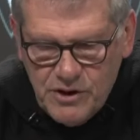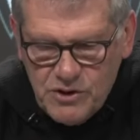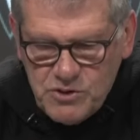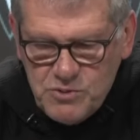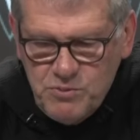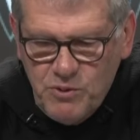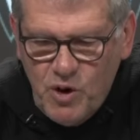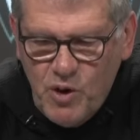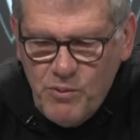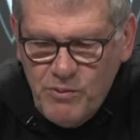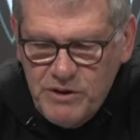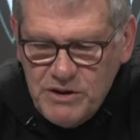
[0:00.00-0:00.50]

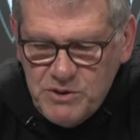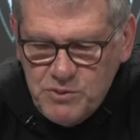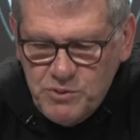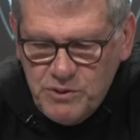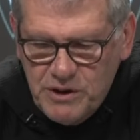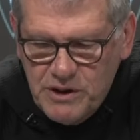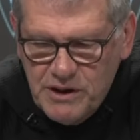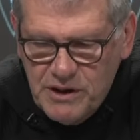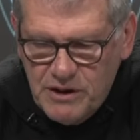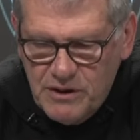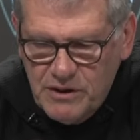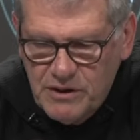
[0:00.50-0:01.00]
moments
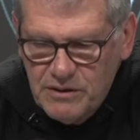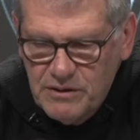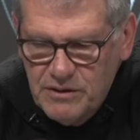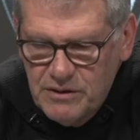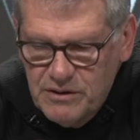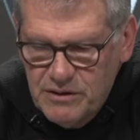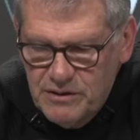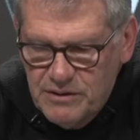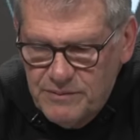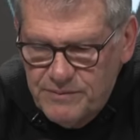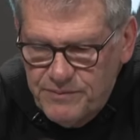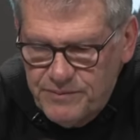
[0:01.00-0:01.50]
where
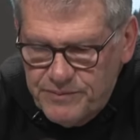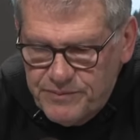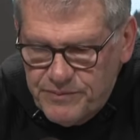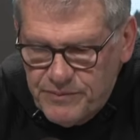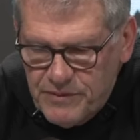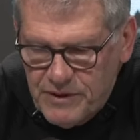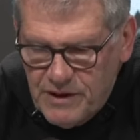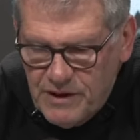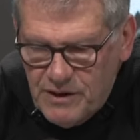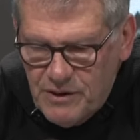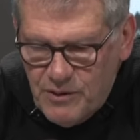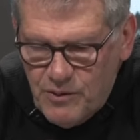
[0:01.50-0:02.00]

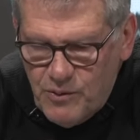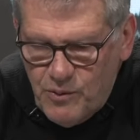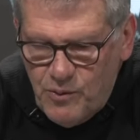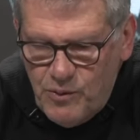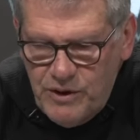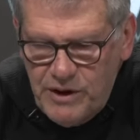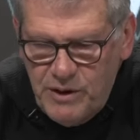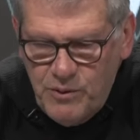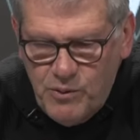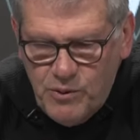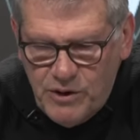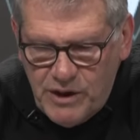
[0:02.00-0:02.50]

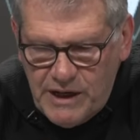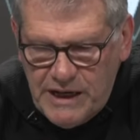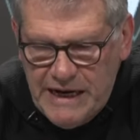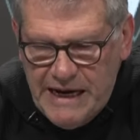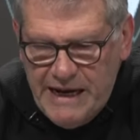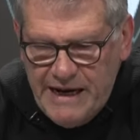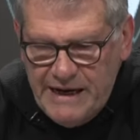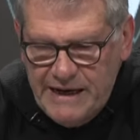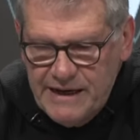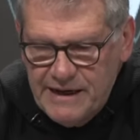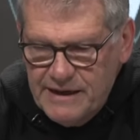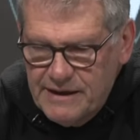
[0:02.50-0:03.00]
we were
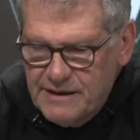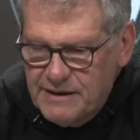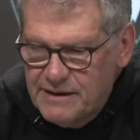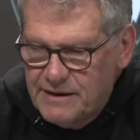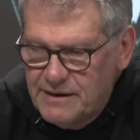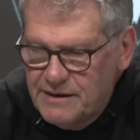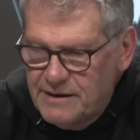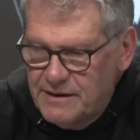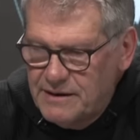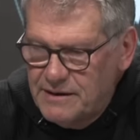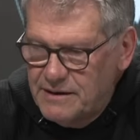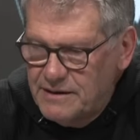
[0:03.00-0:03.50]
getting
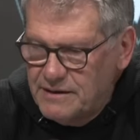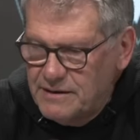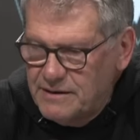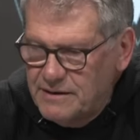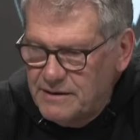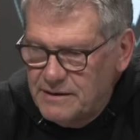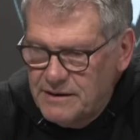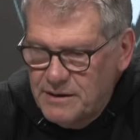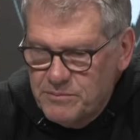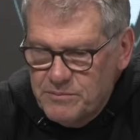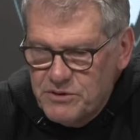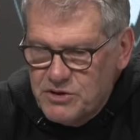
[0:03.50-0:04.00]

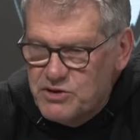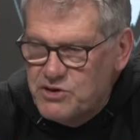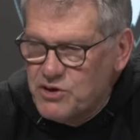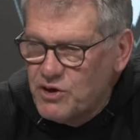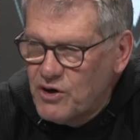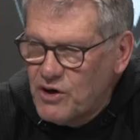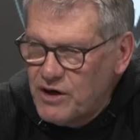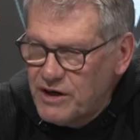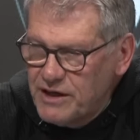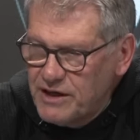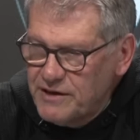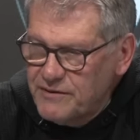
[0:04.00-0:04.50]
the
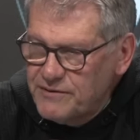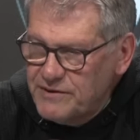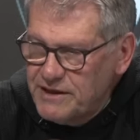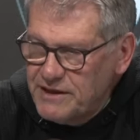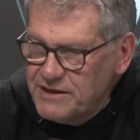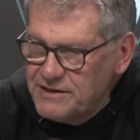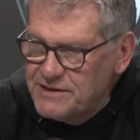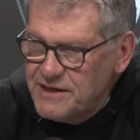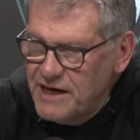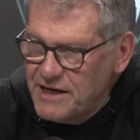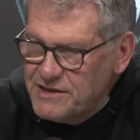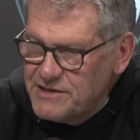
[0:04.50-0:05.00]
majority of the
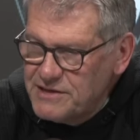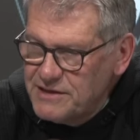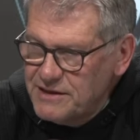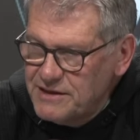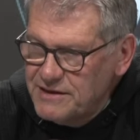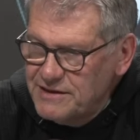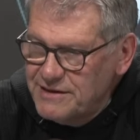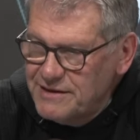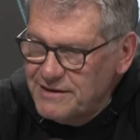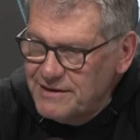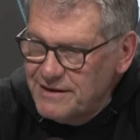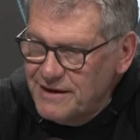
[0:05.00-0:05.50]

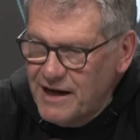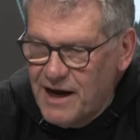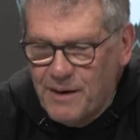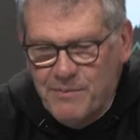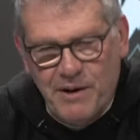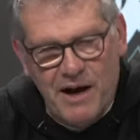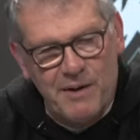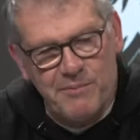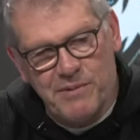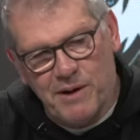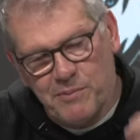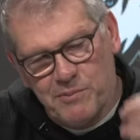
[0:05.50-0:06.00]
attention, and
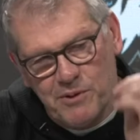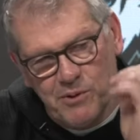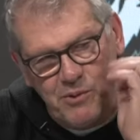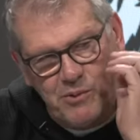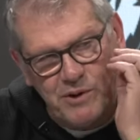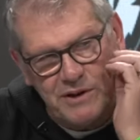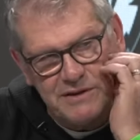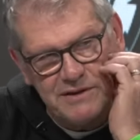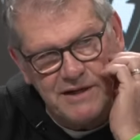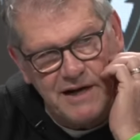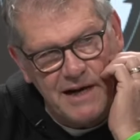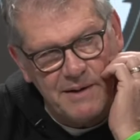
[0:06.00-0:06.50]
I remember
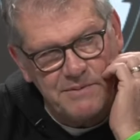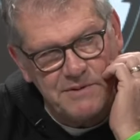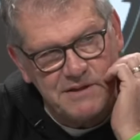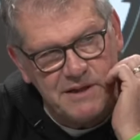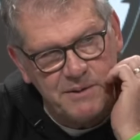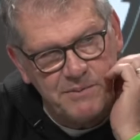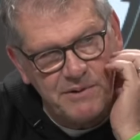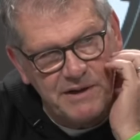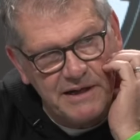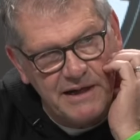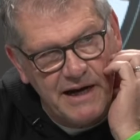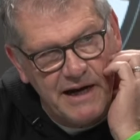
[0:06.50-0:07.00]
one time
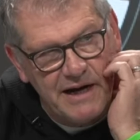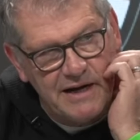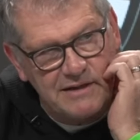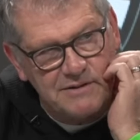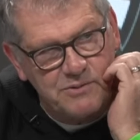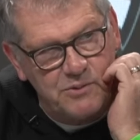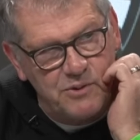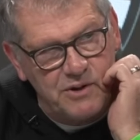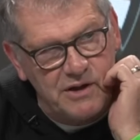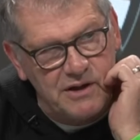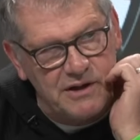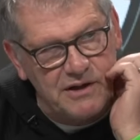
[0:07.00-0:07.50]
somebody asked
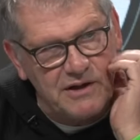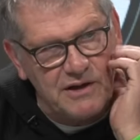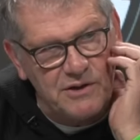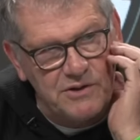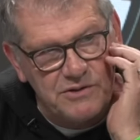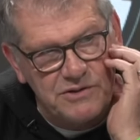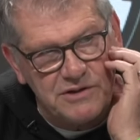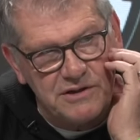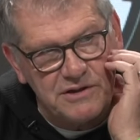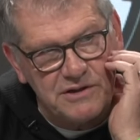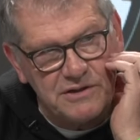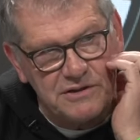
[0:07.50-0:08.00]
one of the
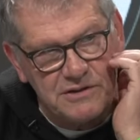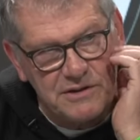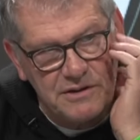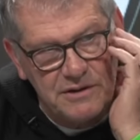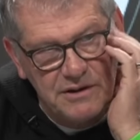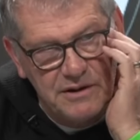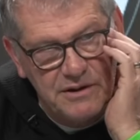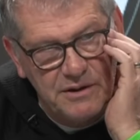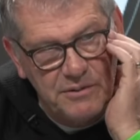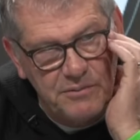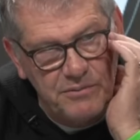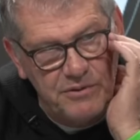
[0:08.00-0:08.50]
coaches
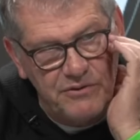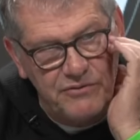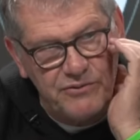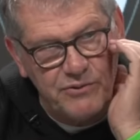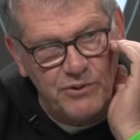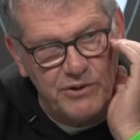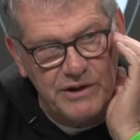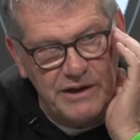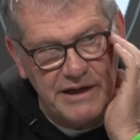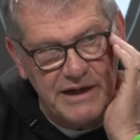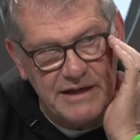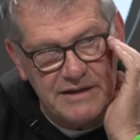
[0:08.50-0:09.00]

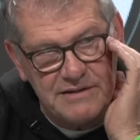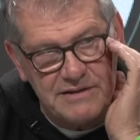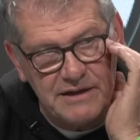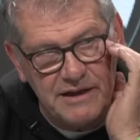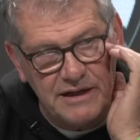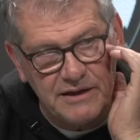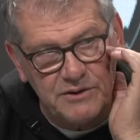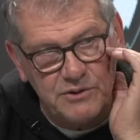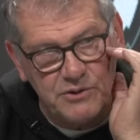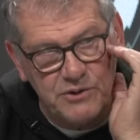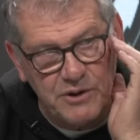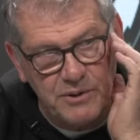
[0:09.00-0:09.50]
before the
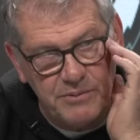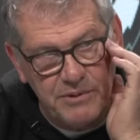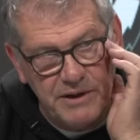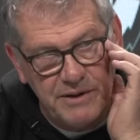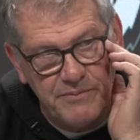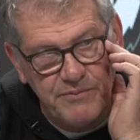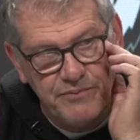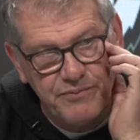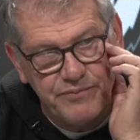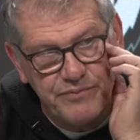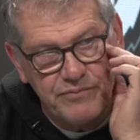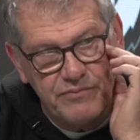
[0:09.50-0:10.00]
NCAA tournament,